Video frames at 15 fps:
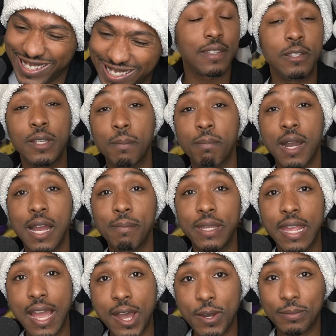You can buy
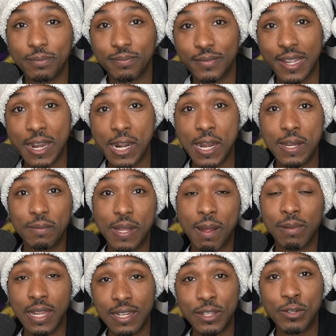me out. All right,
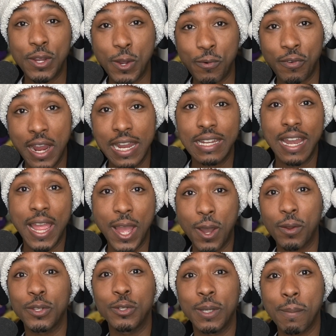I'm letting you know right
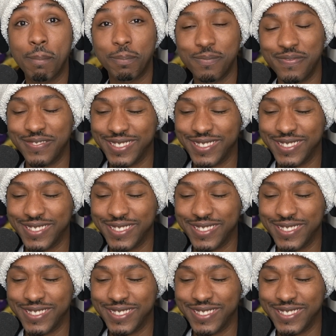now, you can.